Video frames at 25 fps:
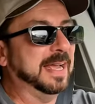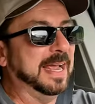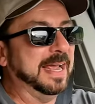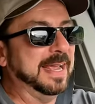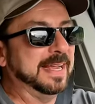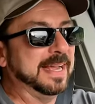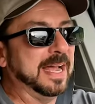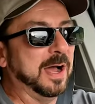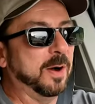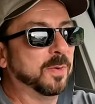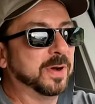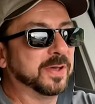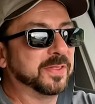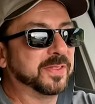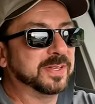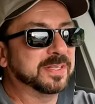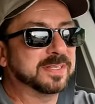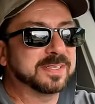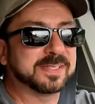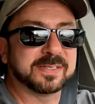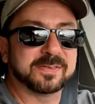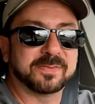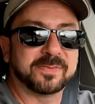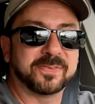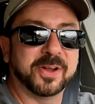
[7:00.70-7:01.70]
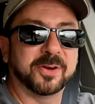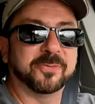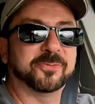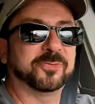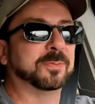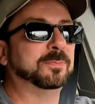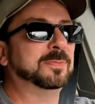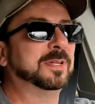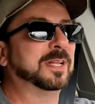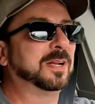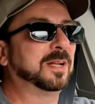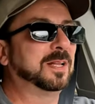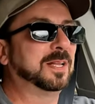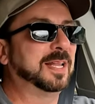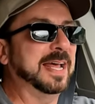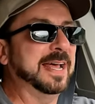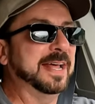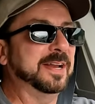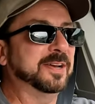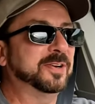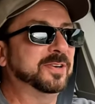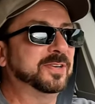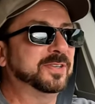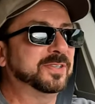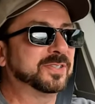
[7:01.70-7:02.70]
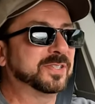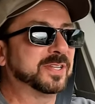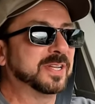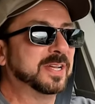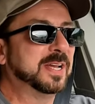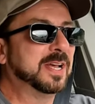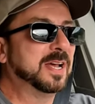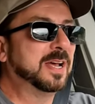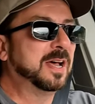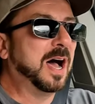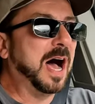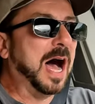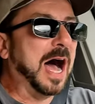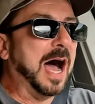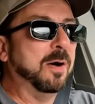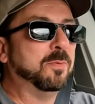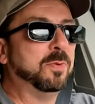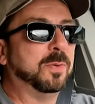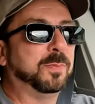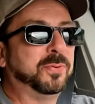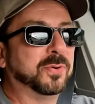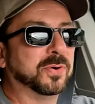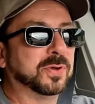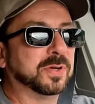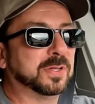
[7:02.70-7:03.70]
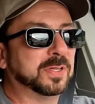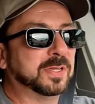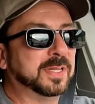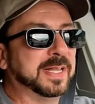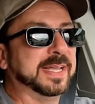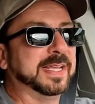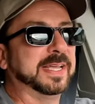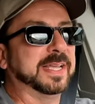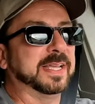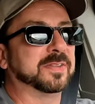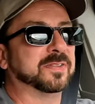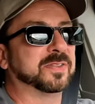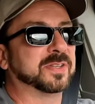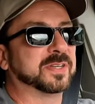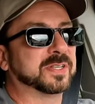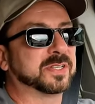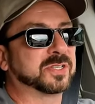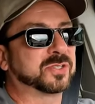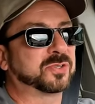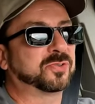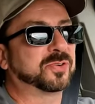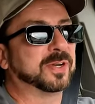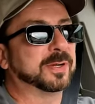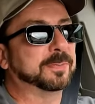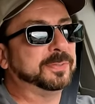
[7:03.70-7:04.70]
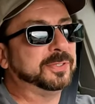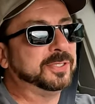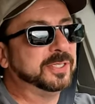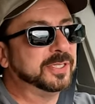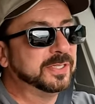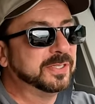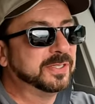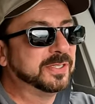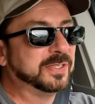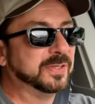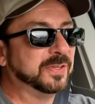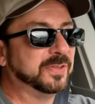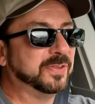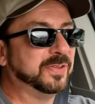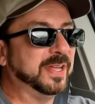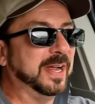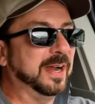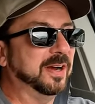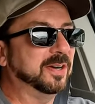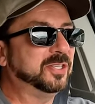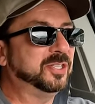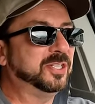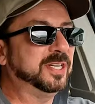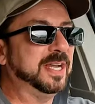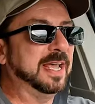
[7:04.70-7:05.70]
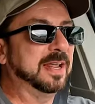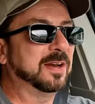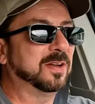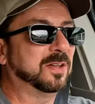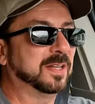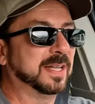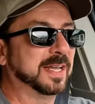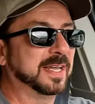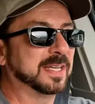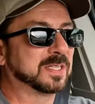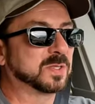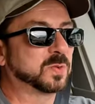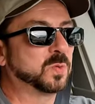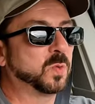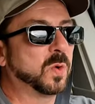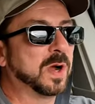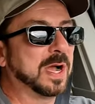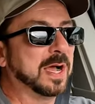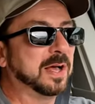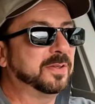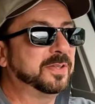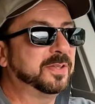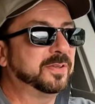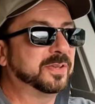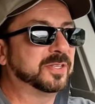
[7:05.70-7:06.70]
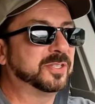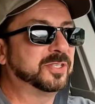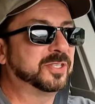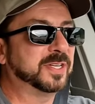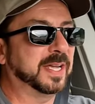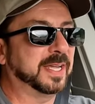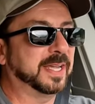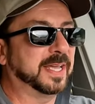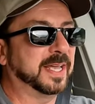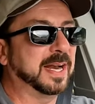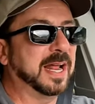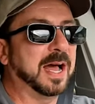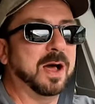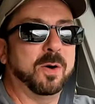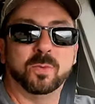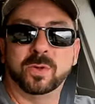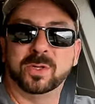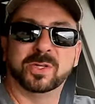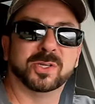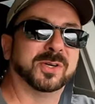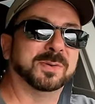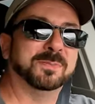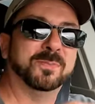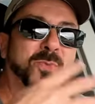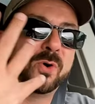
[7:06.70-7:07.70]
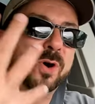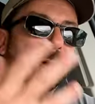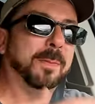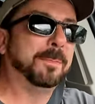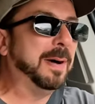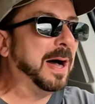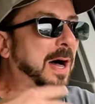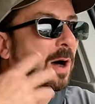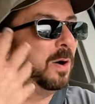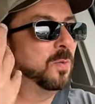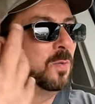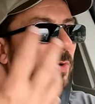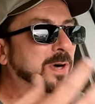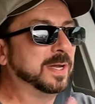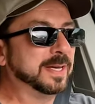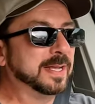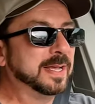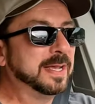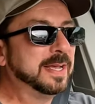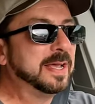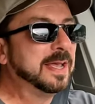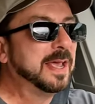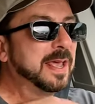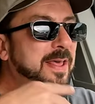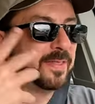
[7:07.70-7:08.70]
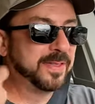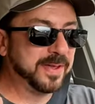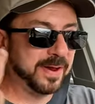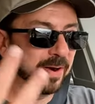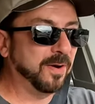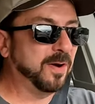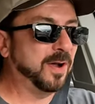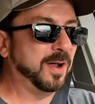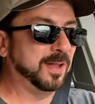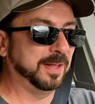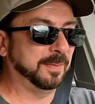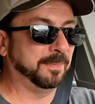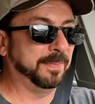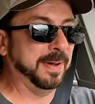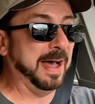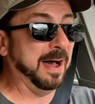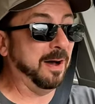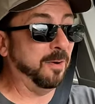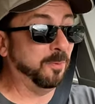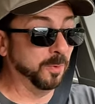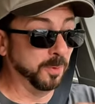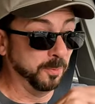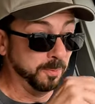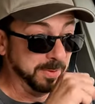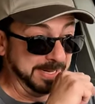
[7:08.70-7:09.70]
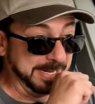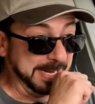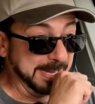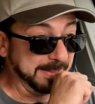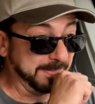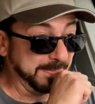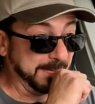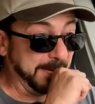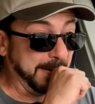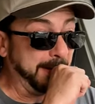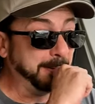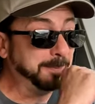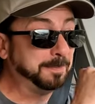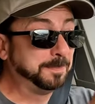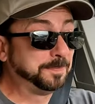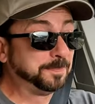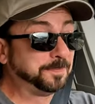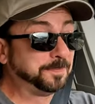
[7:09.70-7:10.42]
hang out with us. They're from Little Landers. I will put a link in the description to their channel as well. You can check it out. We'll learn more about what they're all about when we get there.